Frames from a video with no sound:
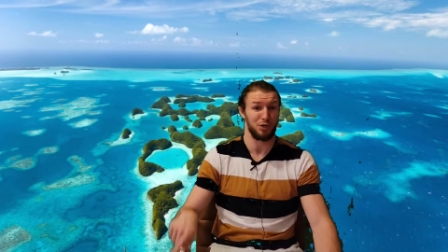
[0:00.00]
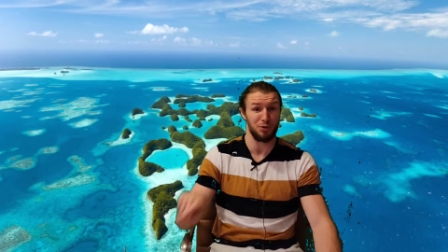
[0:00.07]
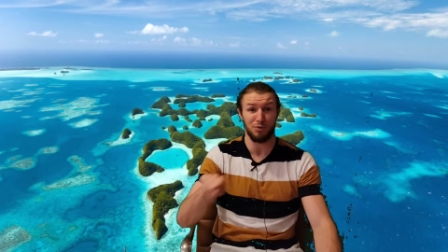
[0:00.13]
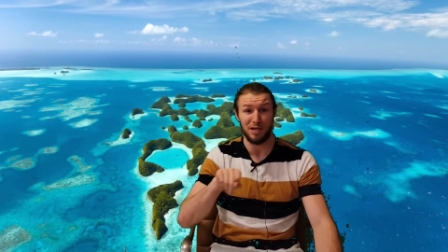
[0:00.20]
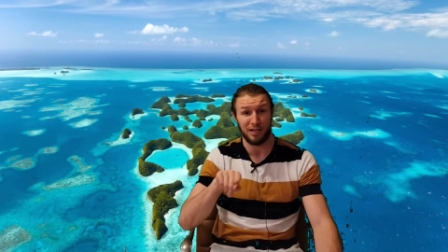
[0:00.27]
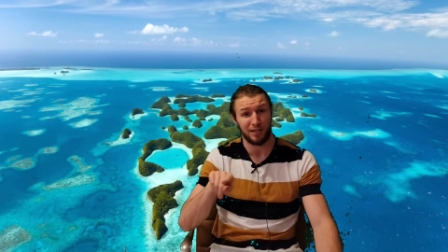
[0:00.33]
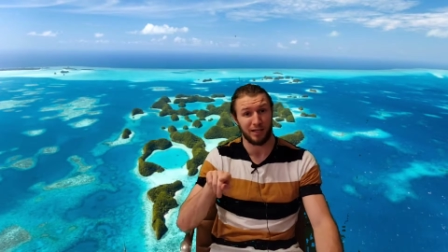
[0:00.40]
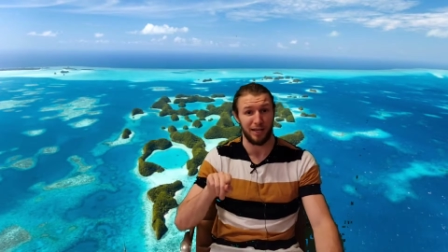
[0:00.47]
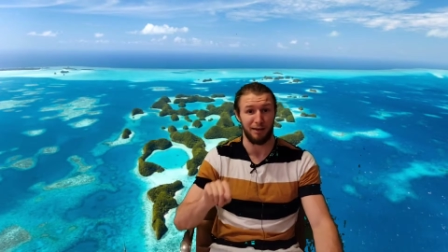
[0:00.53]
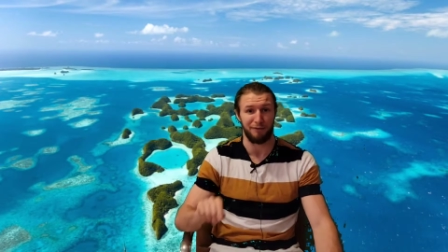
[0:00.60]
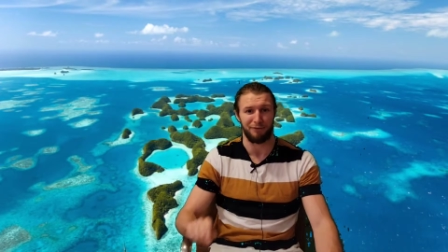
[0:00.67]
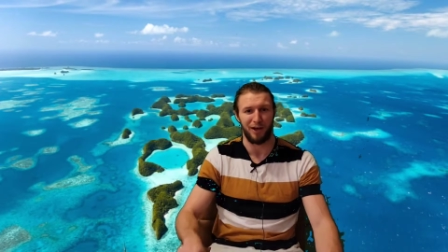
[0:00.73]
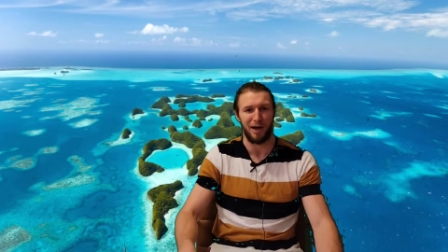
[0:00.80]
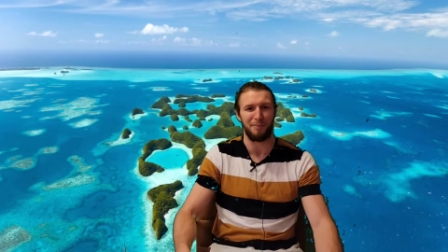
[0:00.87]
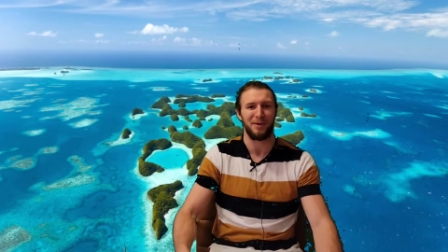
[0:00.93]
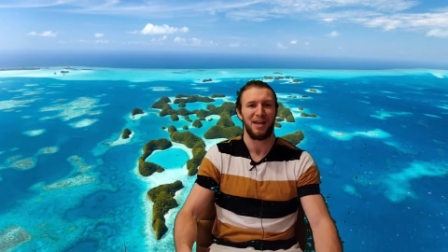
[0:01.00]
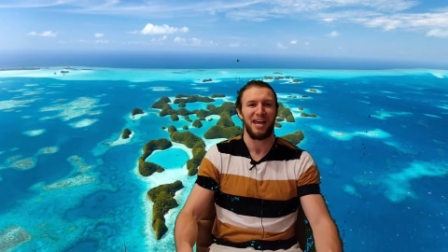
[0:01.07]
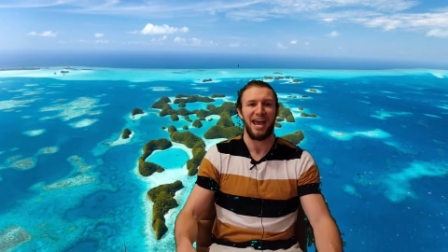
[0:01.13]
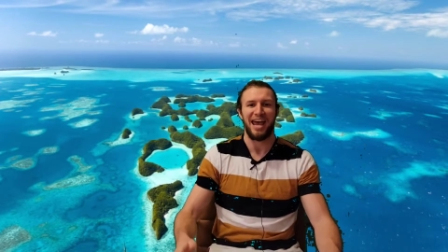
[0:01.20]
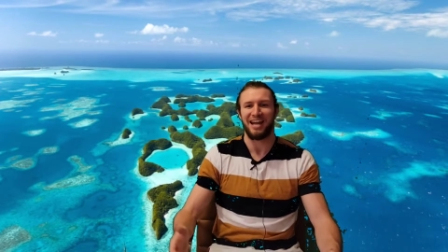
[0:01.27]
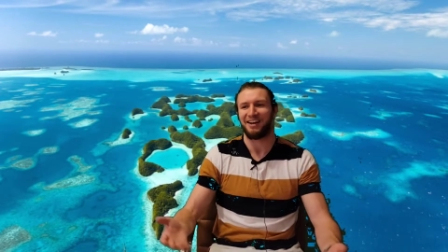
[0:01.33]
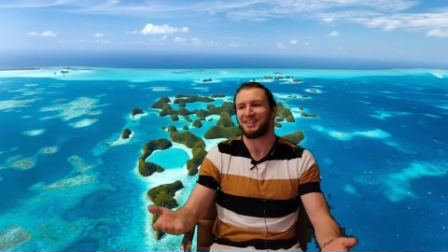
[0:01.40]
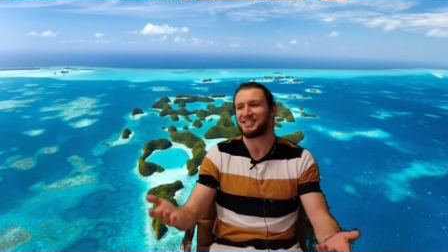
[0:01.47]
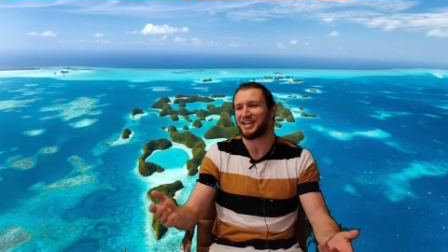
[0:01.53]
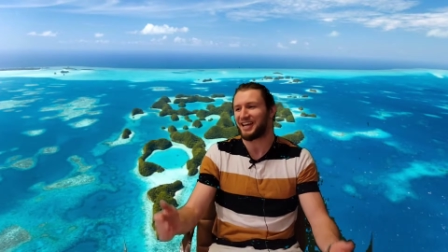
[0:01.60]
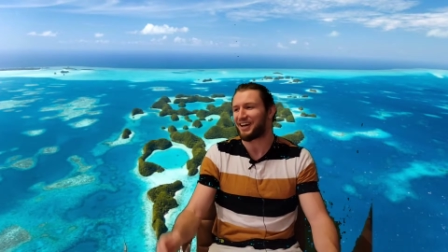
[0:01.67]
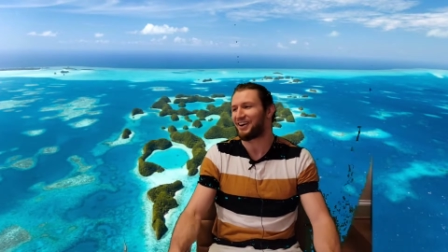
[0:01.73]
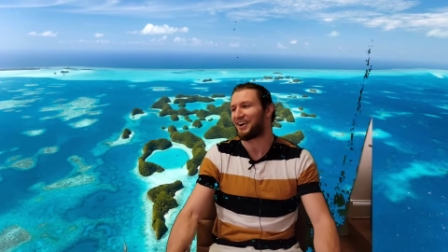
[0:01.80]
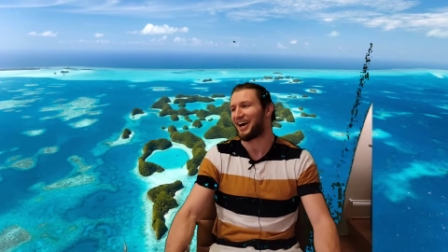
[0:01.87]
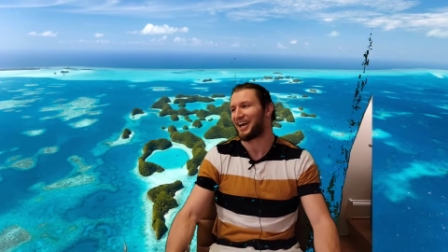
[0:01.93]
You didn't give up. And I was like,
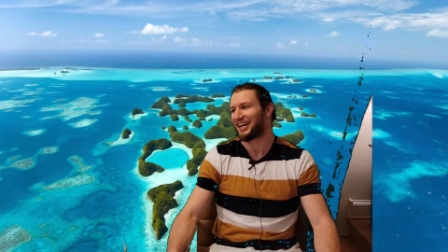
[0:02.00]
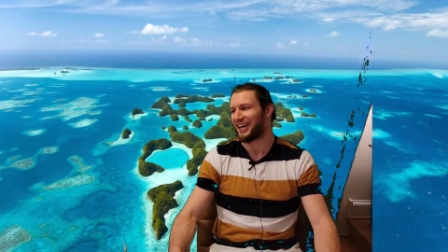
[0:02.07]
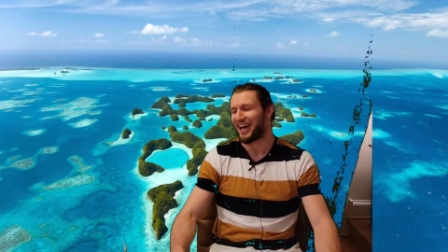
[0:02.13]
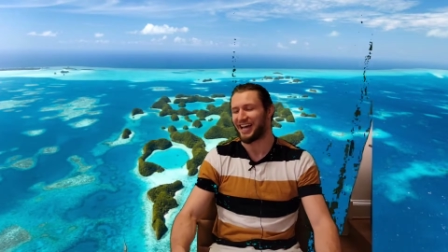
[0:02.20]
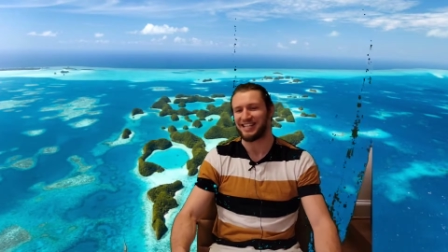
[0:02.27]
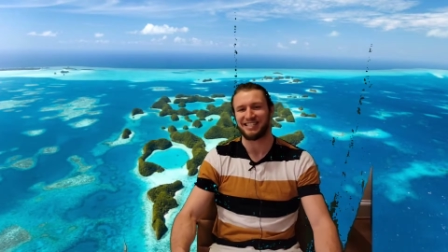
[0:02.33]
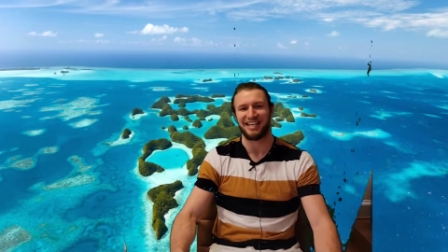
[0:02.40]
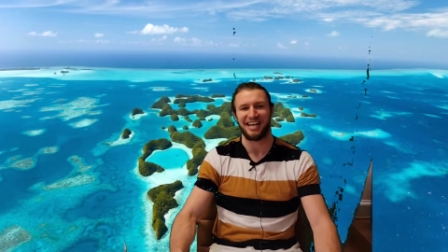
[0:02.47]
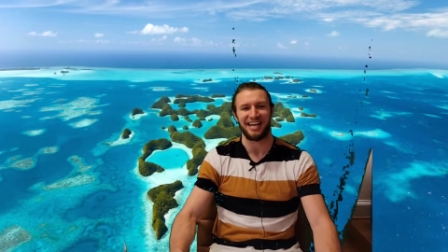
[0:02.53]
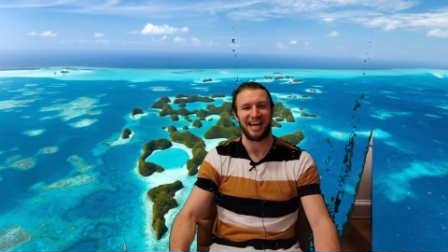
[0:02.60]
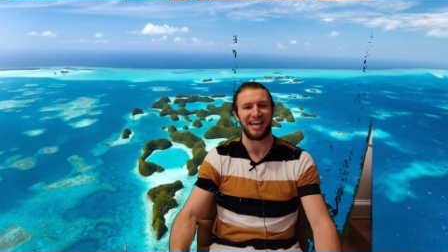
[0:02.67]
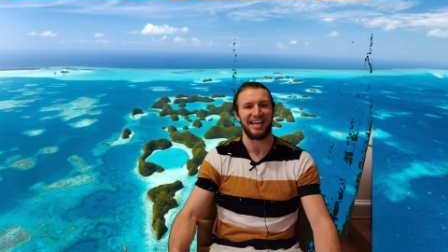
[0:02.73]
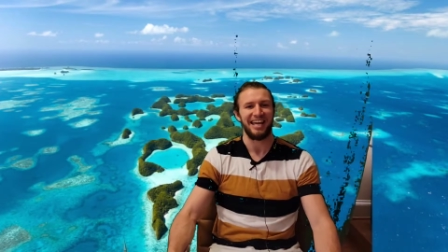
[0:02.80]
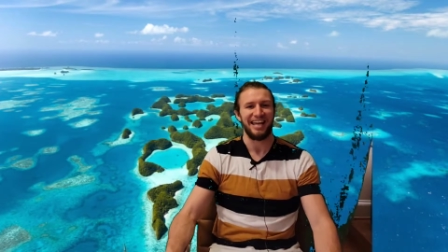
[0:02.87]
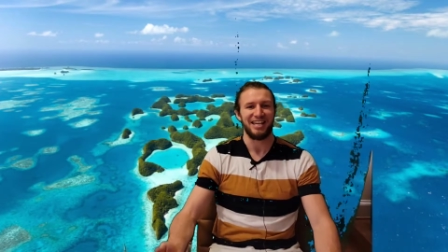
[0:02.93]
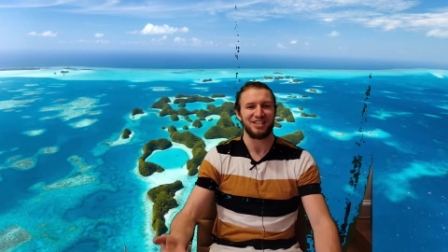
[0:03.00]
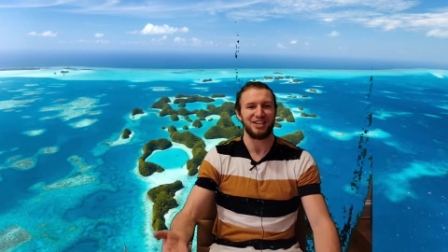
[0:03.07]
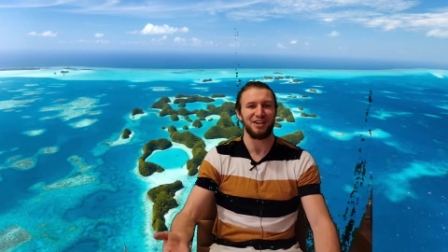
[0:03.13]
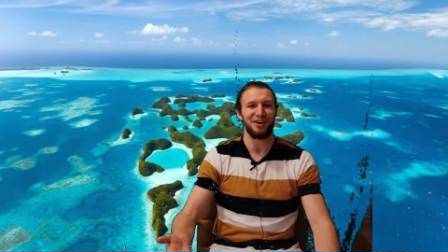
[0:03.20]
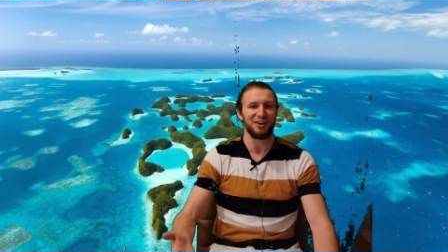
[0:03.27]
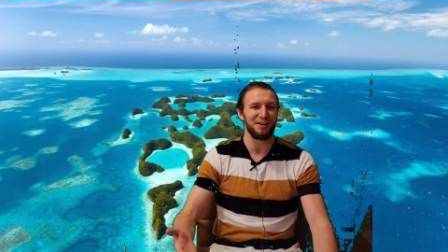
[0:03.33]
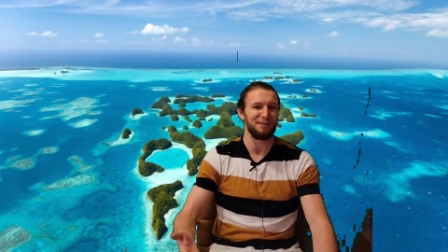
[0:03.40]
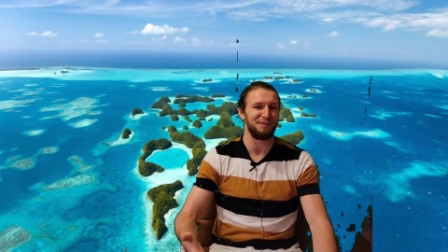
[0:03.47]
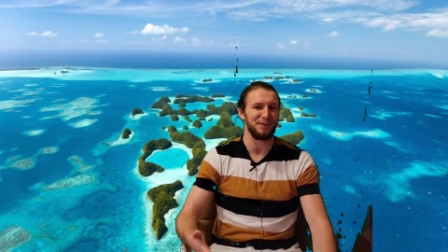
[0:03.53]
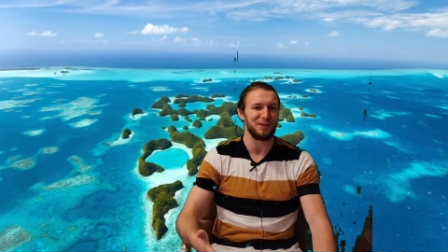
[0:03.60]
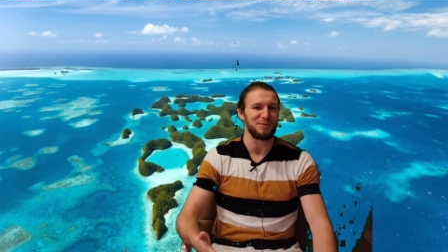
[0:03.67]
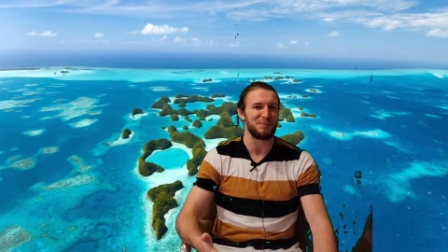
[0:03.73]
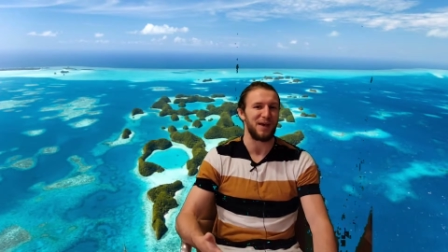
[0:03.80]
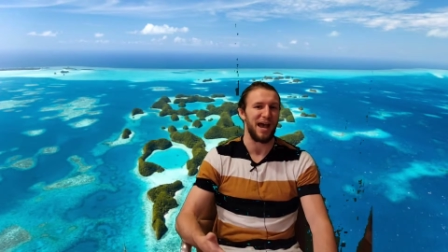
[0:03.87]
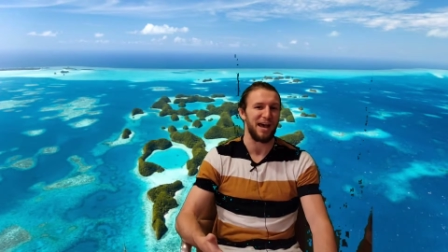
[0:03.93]
all right, guys. Like, she already
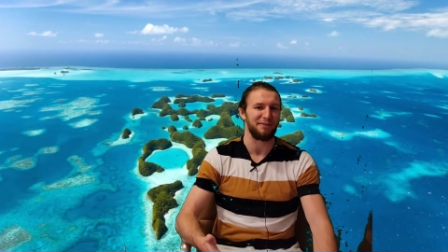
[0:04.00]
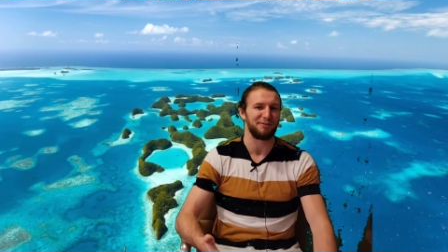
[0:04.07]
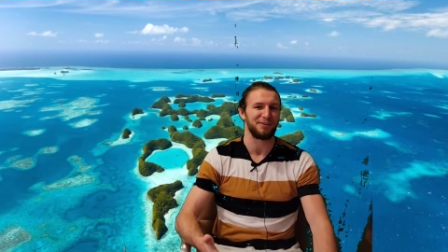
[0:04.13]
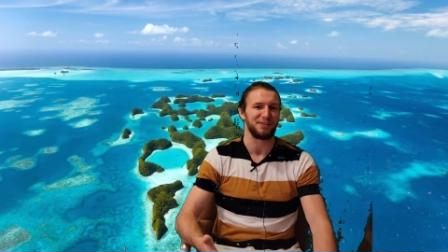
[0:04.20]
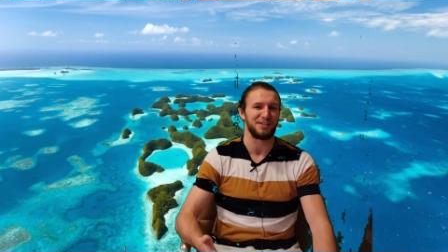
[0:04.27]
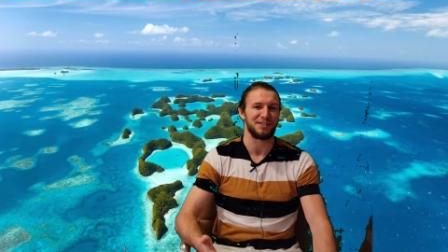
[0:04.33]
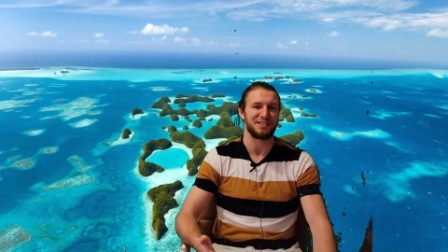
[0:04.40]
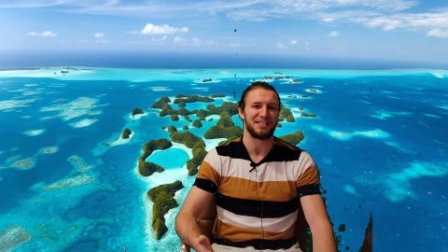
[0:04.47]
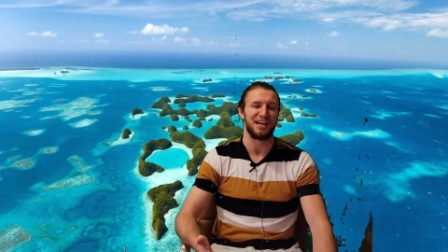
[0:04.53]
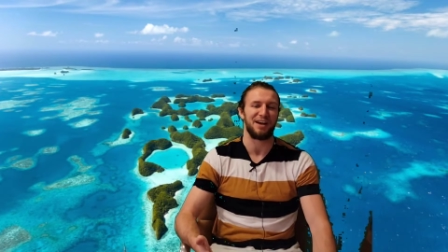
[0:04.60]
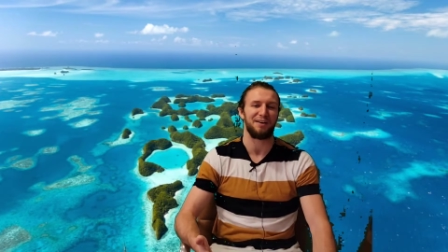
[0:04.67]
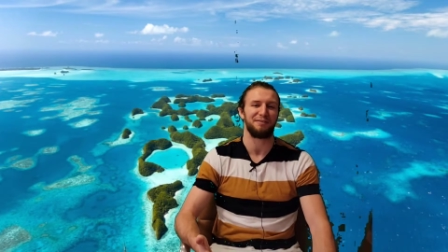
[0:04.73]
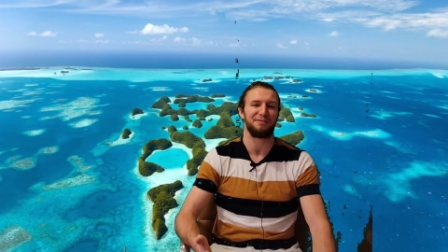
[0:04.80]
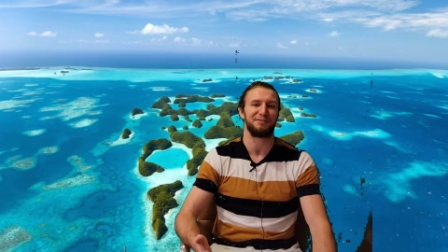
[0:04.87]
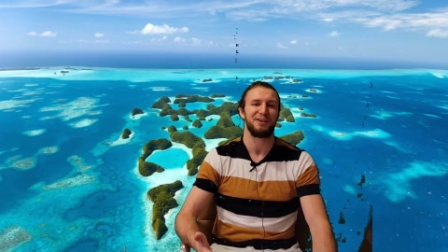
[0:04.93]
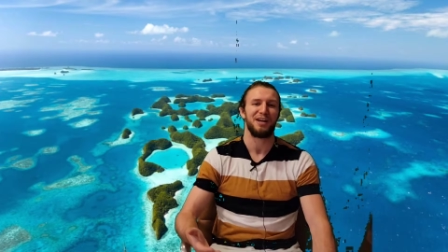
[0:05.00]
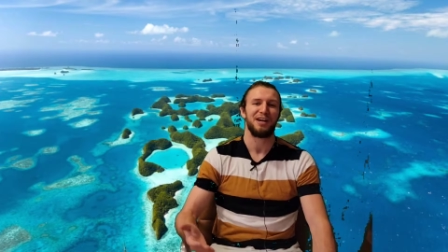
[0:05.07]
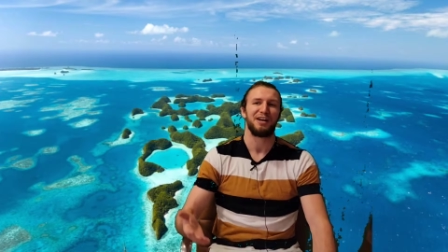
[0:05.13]
feels bad for herself.